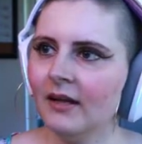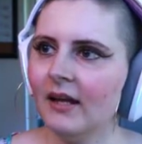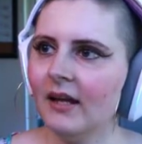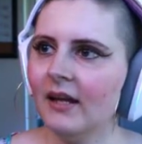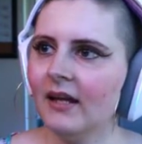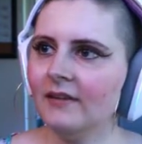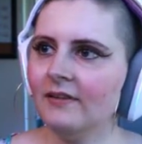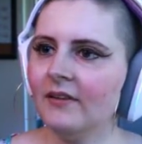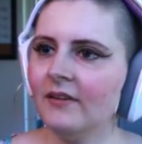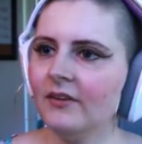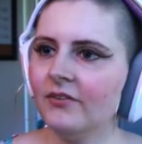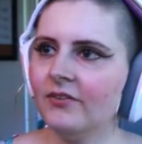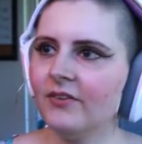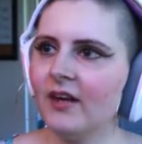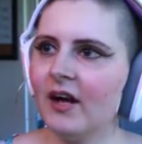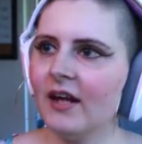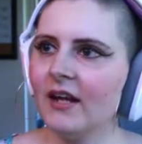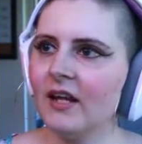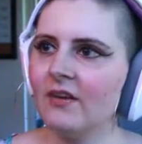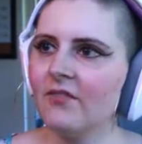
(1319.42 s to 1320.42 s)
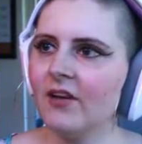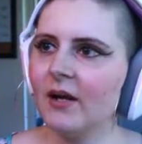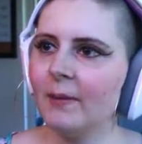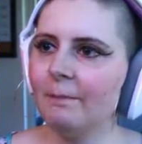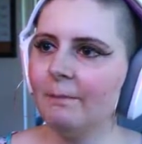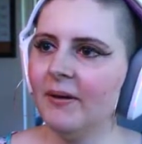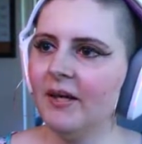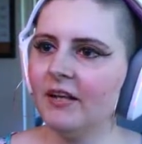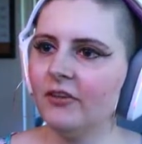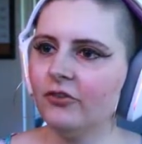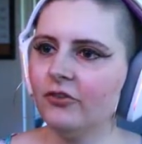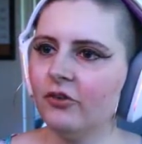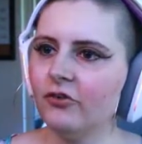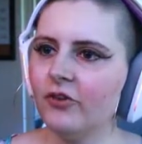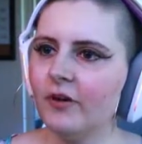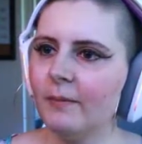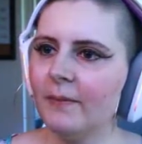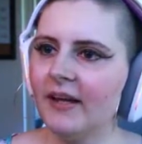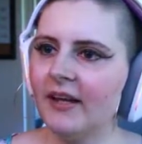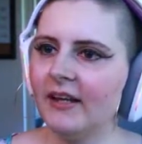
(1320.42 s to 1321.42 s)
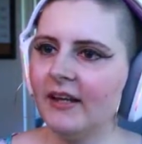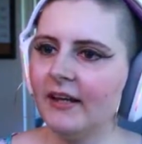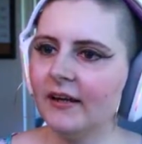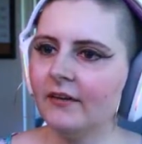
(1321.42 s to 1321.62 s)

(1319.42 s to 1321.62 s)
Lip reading: There's not even a pixel remaining.